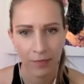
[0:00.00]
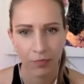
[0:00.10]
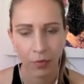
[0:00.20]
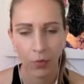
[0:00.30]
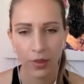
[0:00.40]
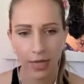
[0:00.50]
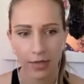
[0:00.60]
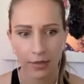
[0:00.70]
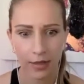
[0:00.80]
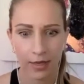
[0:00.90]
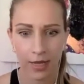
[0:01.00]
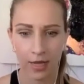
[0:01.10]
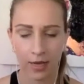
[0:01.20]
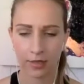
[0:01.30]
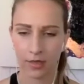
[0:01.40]
But when they click
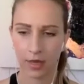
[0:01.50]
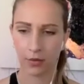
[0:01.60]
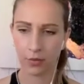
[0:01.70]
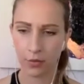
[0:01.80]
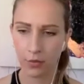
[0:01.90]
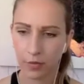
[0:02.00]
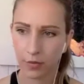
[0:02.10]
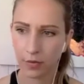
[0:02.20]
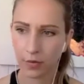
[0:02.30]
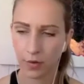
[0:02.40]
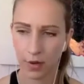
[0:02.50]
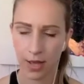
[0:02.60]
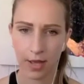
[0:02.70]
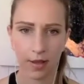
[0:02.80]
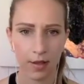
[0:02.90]
in, it's like, oof,
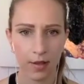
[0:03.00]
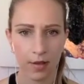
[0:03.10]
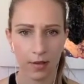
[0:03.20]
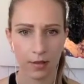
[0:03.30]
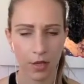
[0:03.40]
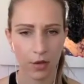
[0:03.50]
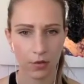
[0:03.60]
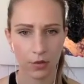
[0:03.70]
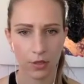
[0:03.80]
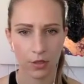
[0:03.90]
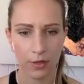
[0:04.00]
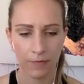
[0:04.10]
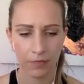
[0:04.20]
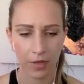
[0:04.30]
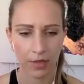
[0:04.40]
okay, it's huge.
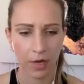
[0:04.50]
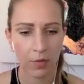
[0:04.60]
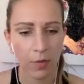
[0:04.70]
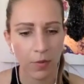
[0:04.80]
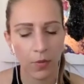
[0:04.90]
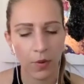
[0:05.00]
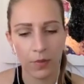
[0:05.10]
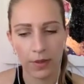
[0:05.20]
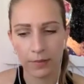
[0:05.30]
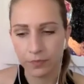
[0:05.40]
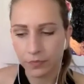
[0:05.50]
And I remember when we